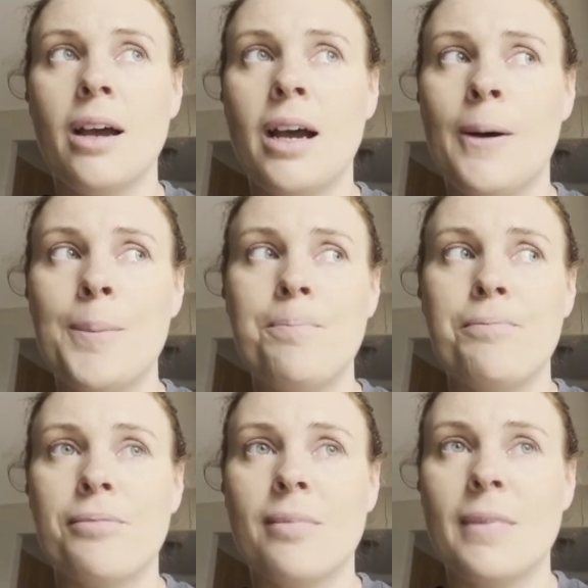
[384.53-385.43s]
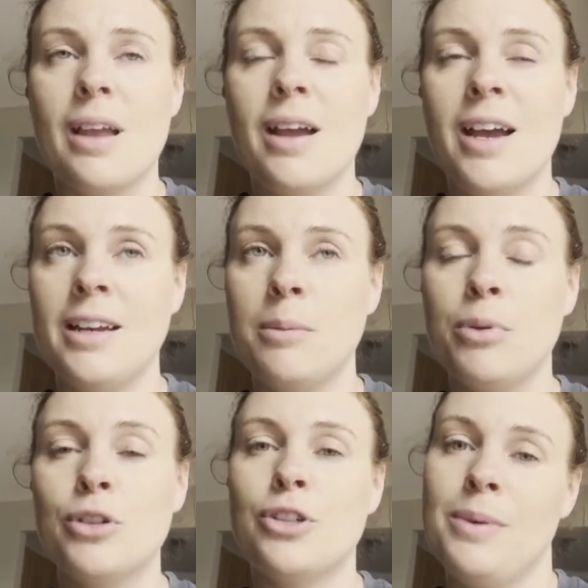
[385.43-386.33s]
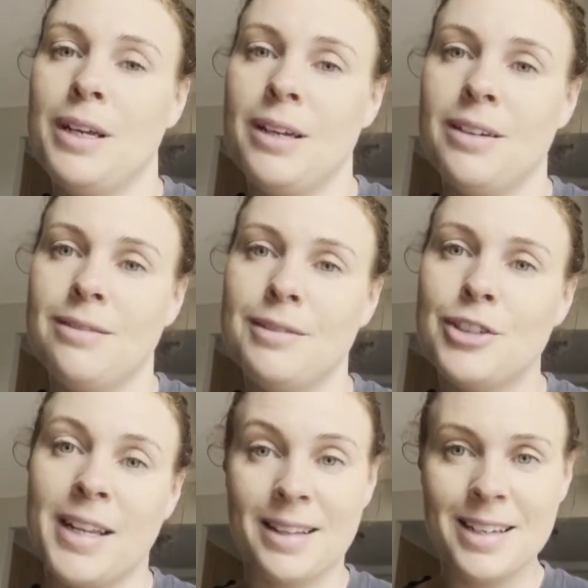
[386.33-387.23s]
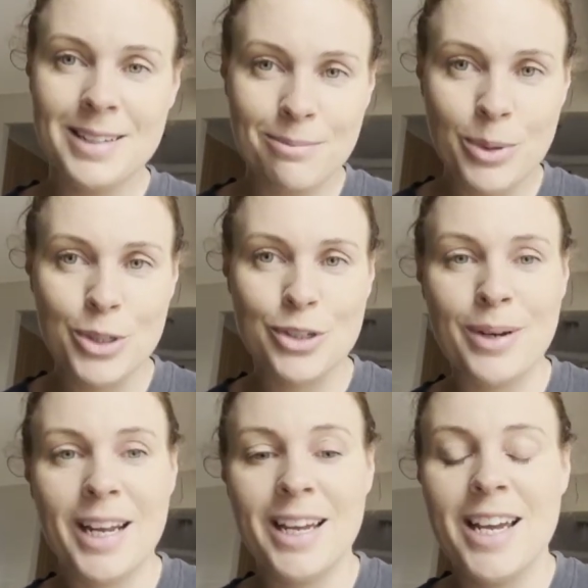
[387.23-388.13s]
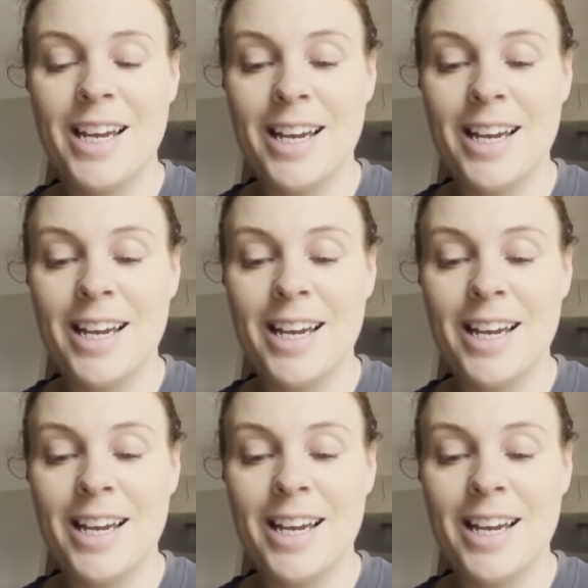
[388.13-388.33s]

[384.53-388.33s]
And he pushed me, gently pushed me,